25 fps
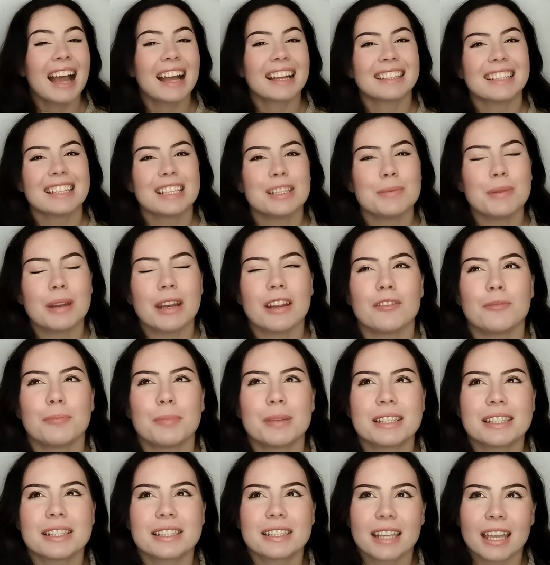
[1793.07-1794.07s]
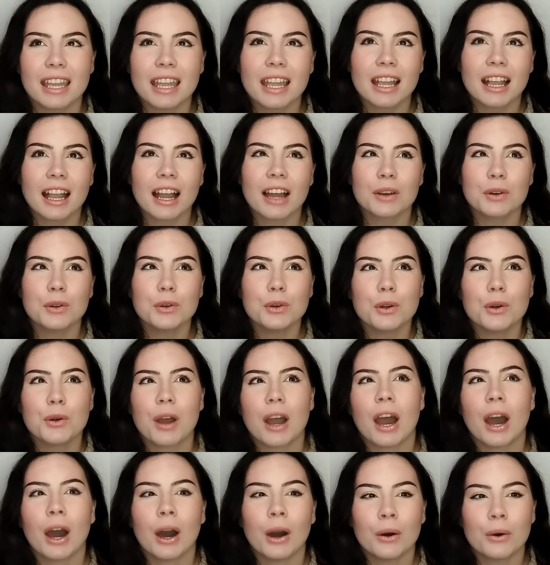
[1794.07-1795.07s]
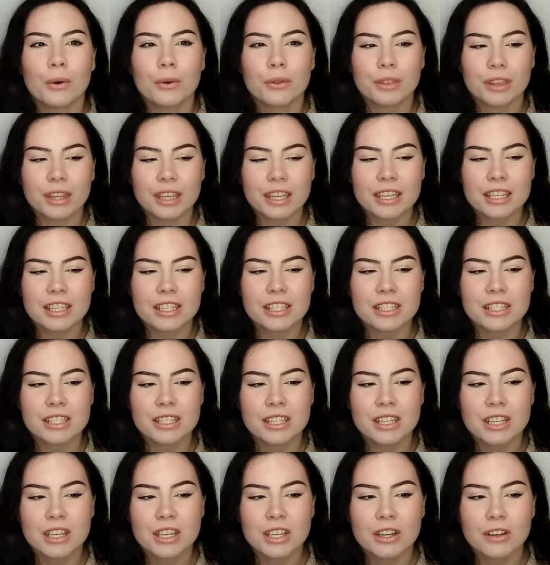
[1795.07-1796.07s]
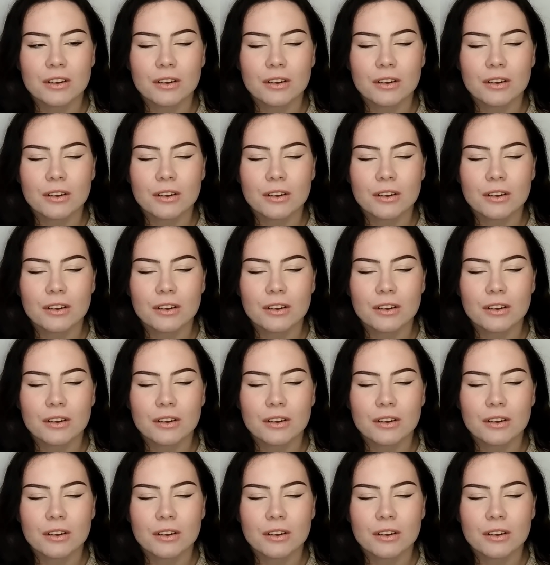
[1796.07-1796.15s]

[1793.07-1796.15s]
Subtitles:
And that's what I've been saying. I don't know how these